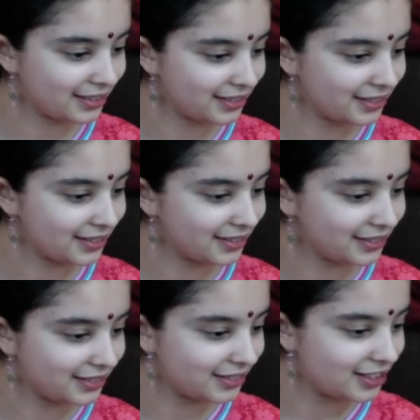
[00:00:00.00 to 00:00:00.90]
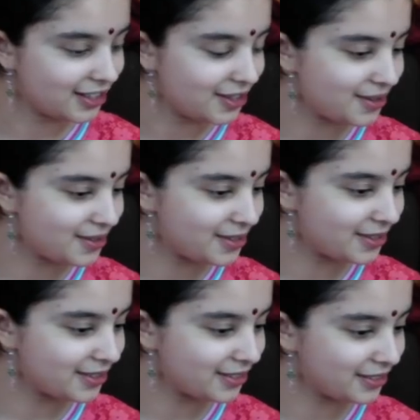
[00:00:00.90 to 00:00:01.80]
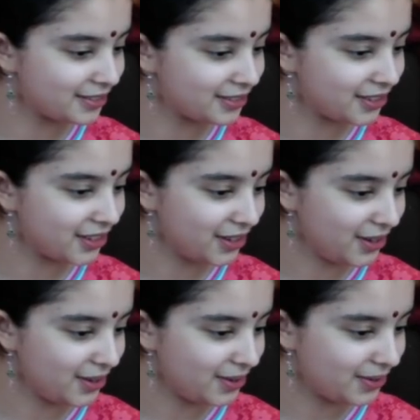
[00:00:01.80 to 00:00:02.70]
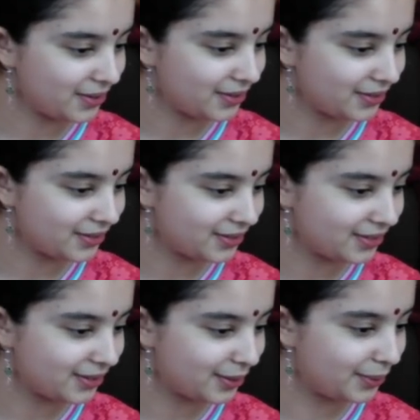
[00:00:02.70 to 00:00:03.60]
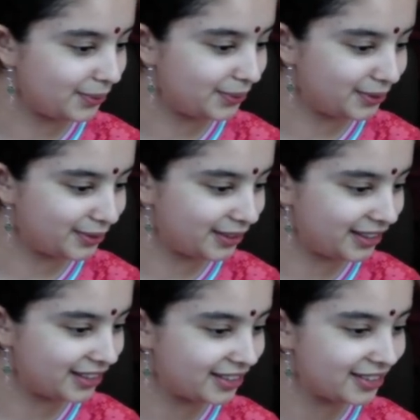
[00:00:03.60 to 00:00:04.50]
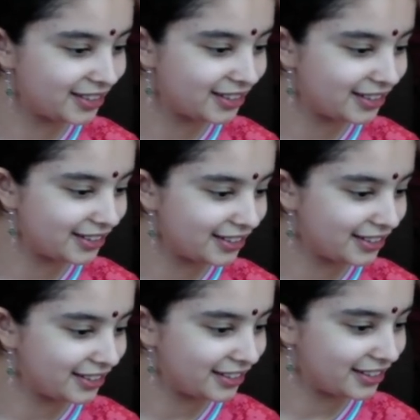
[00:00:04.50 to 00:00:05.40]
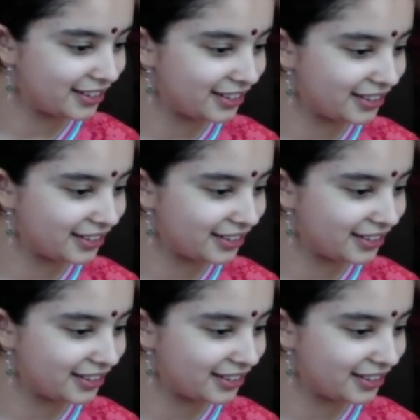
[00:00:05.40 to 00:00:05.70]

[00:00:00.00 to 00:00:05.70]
This person isn't speaking.